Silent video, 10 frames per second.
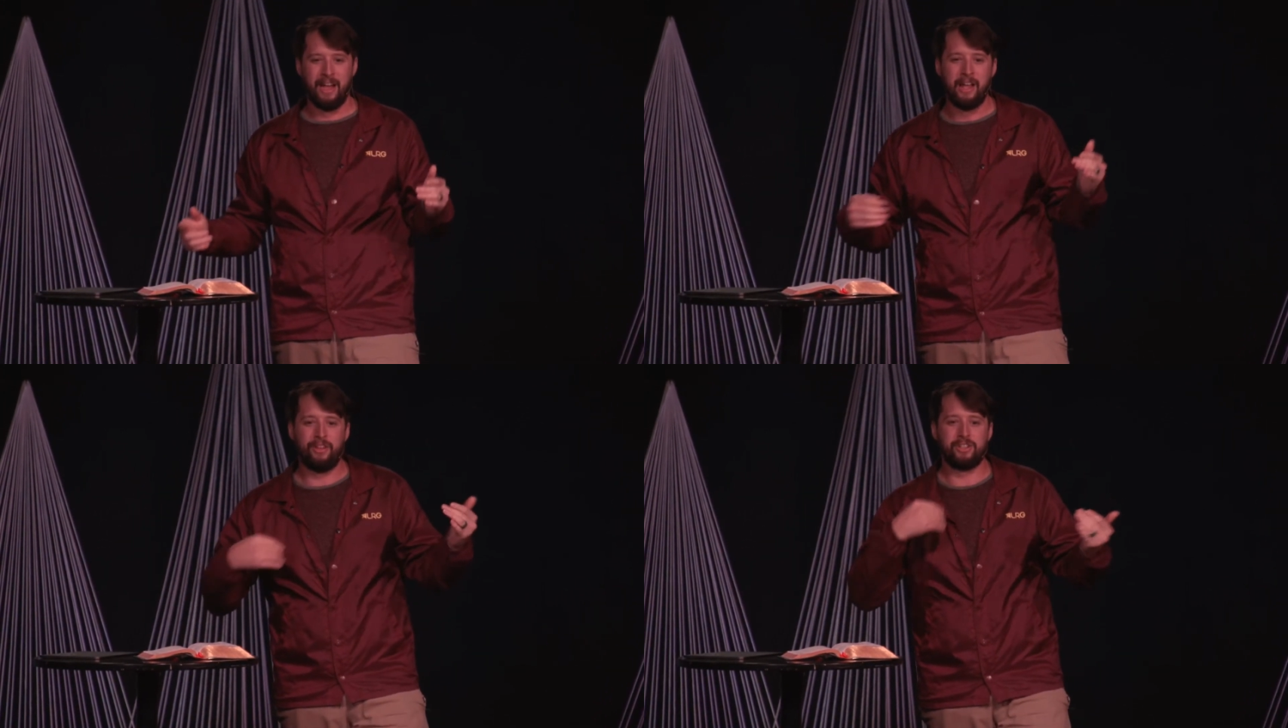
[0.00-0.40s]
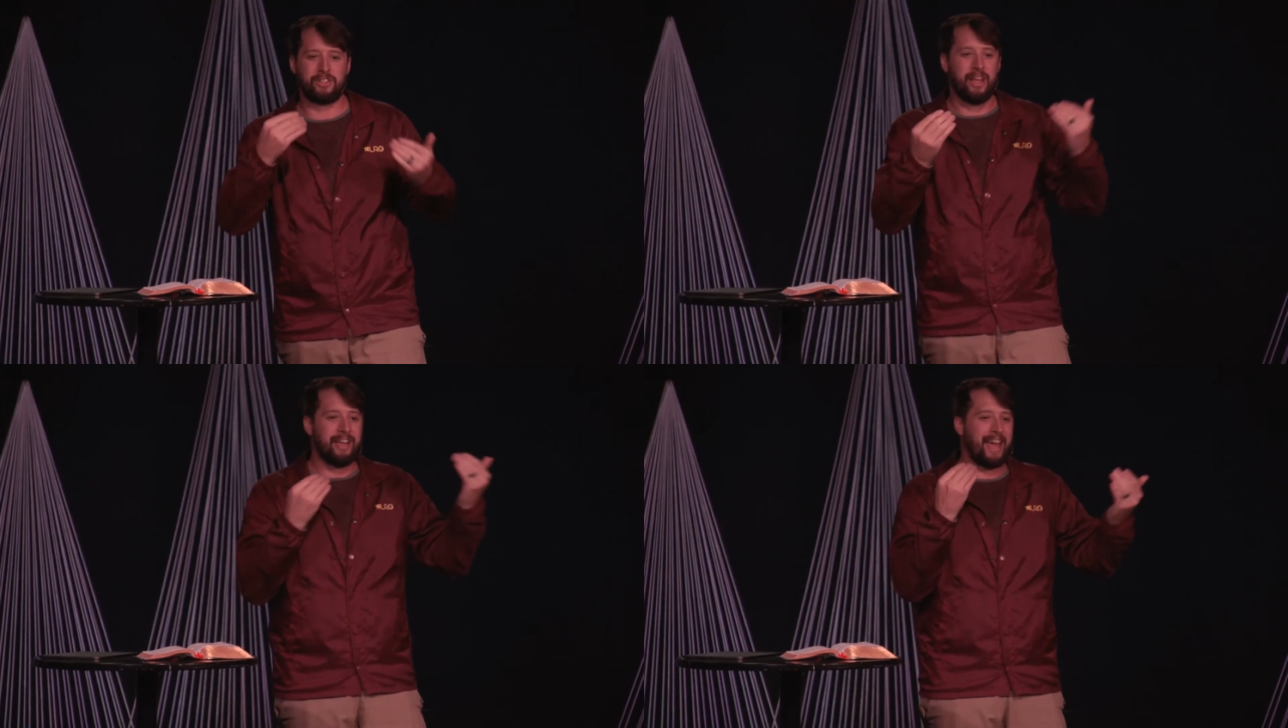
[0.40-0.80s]
There's
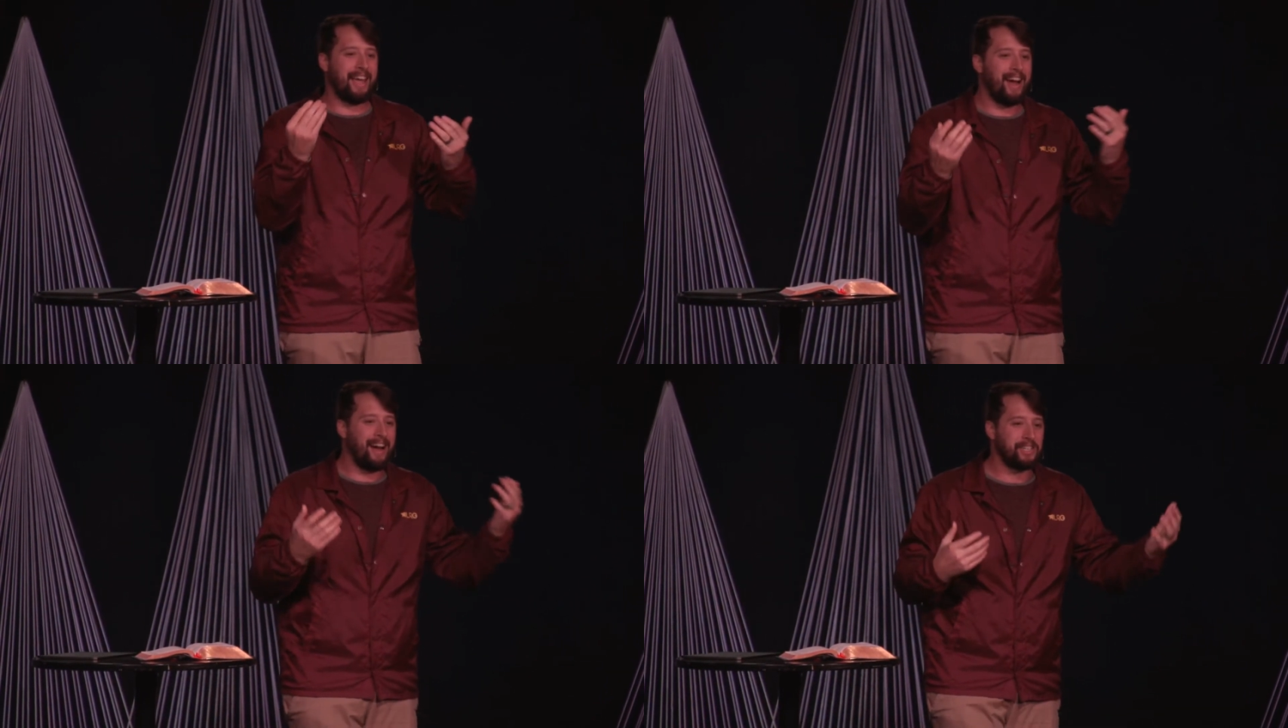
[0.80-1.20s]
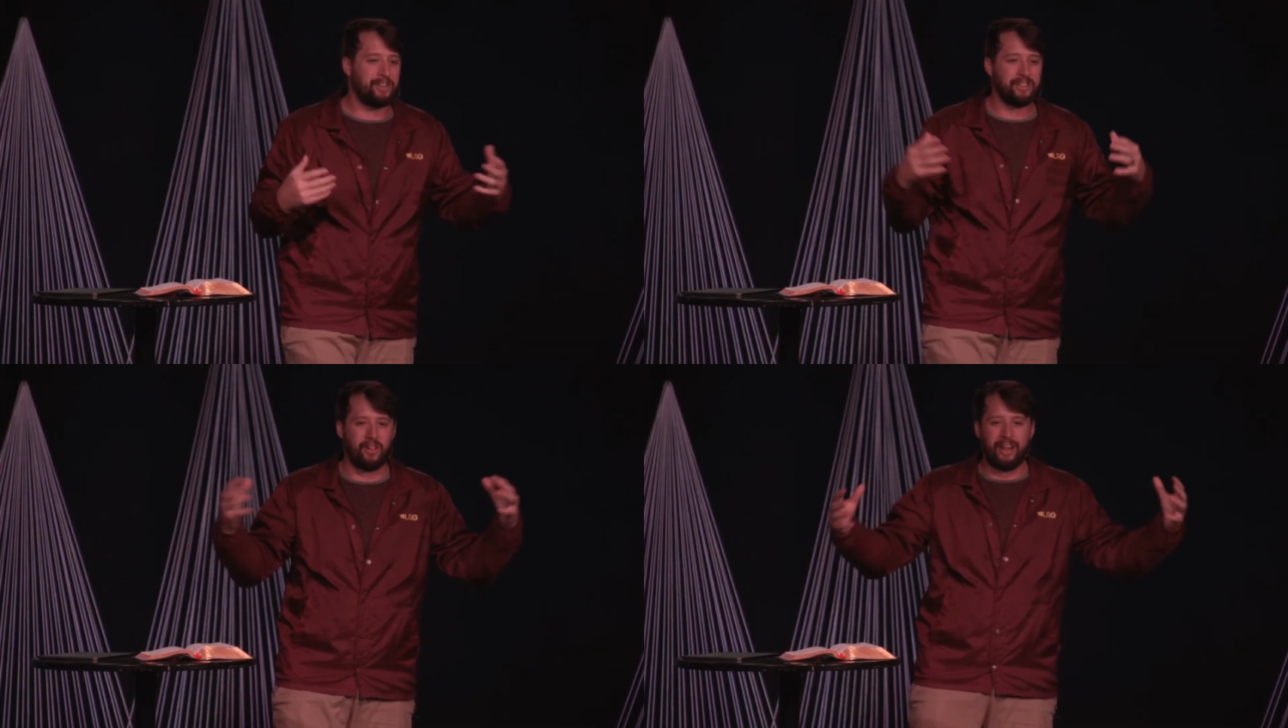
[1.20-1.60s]
chaos.
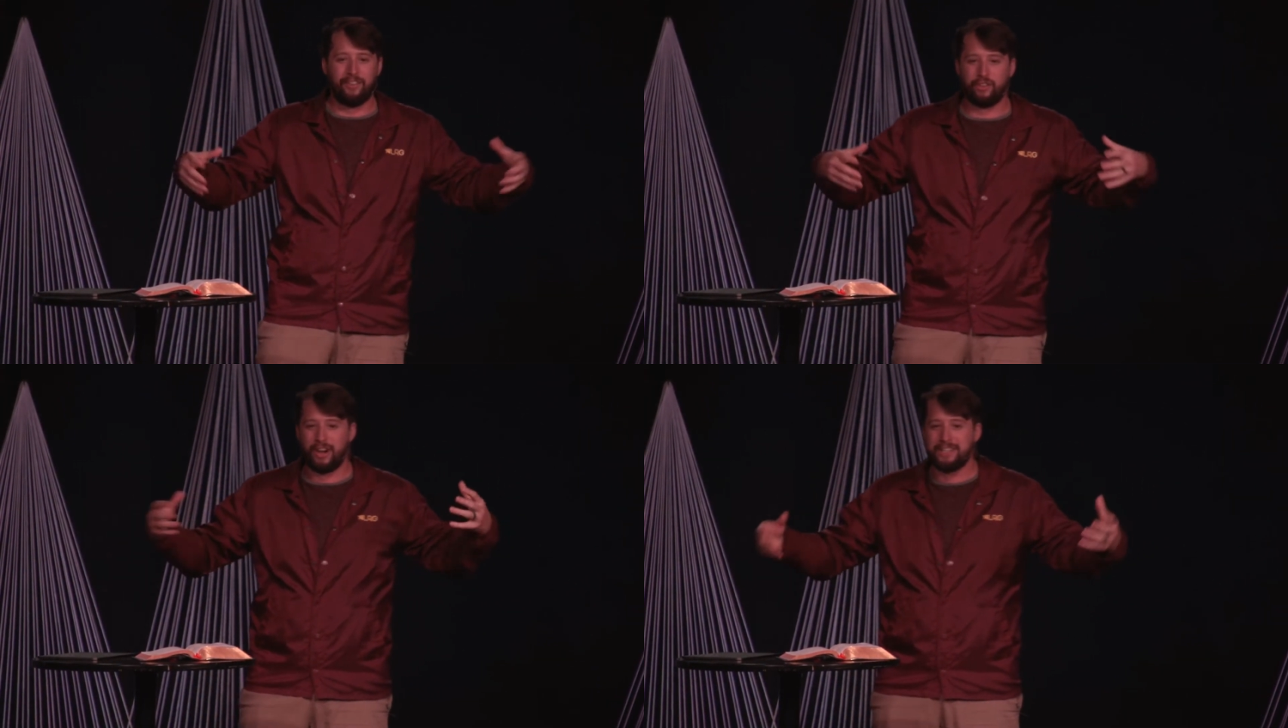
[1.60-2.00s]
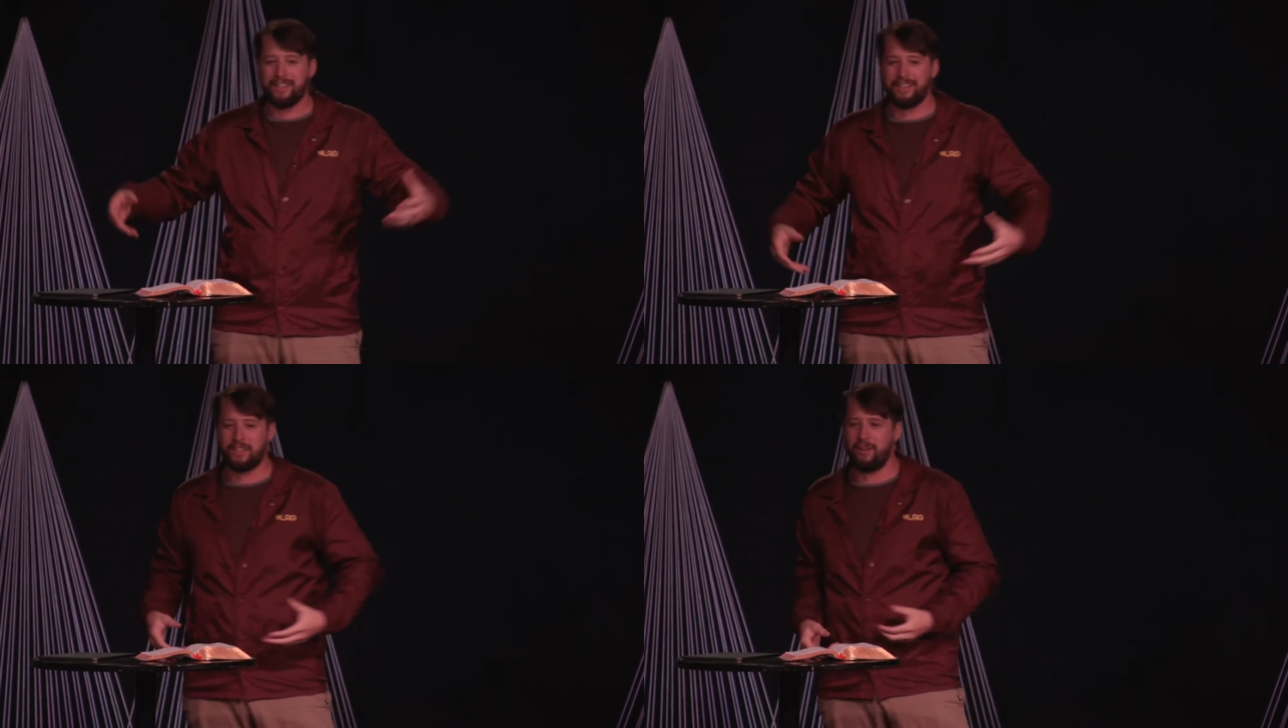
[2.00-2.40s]
There's a lot of
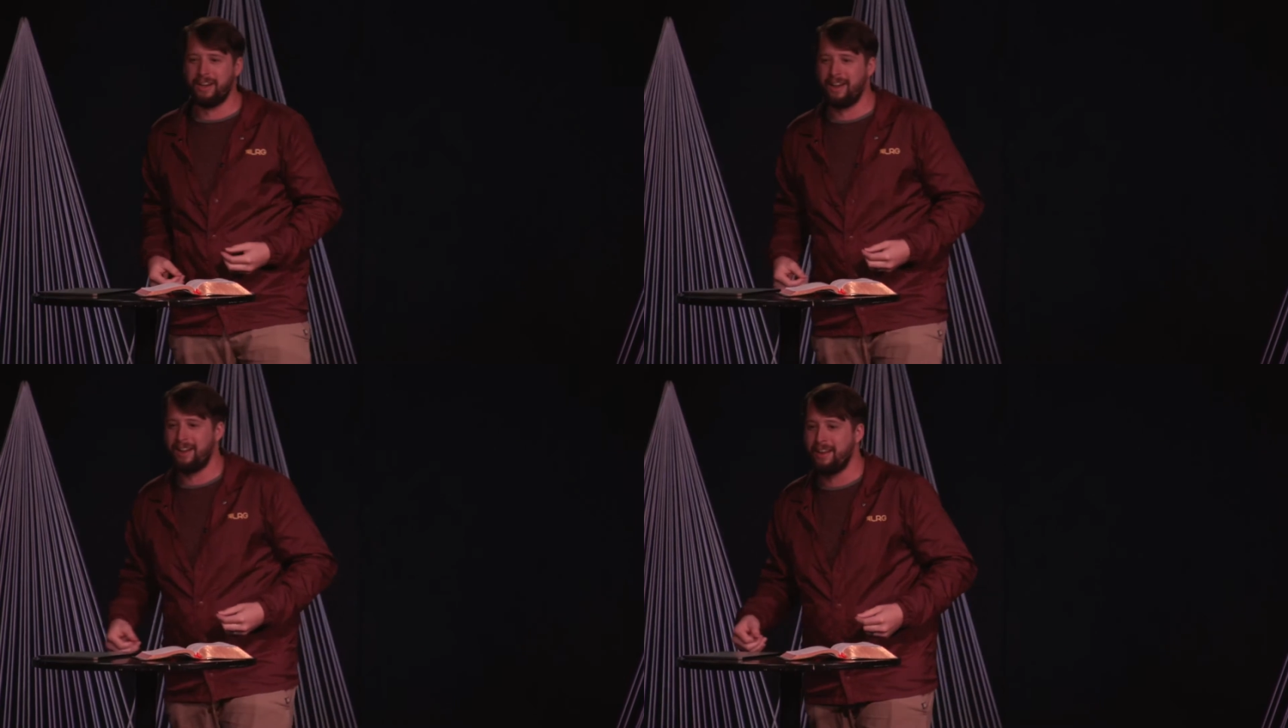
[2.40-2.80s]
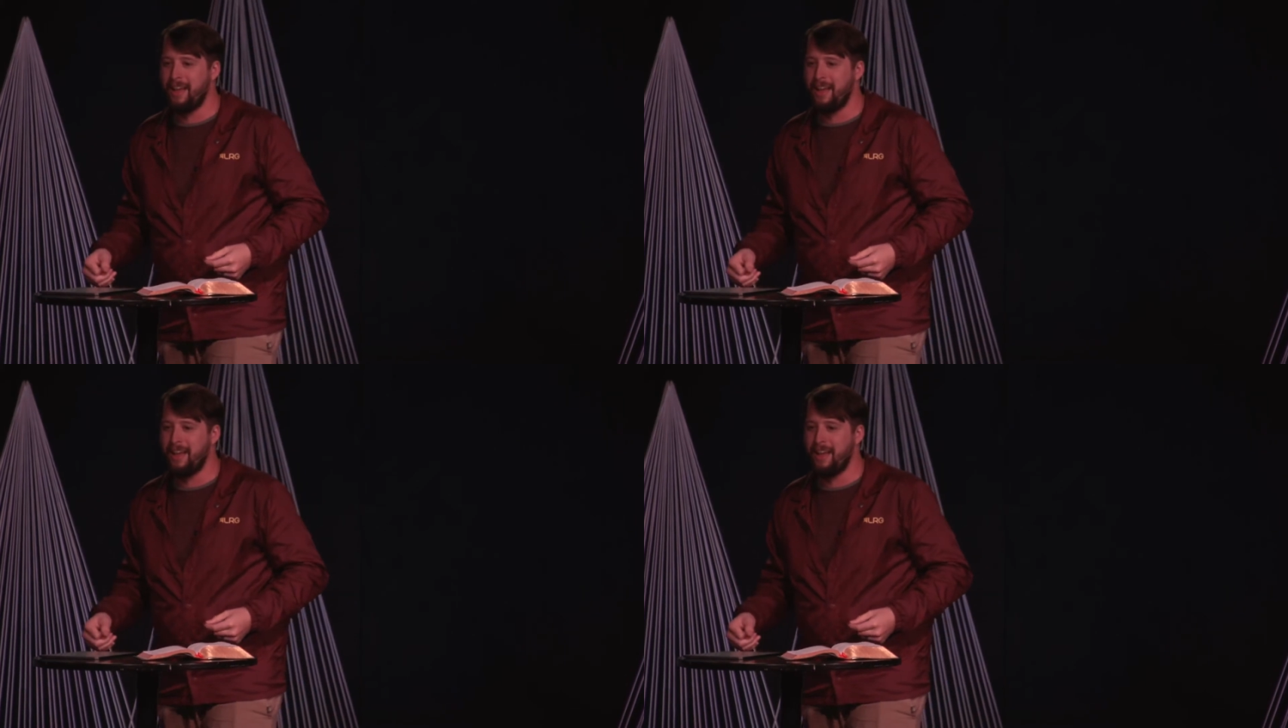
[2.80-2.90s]
craziness going on.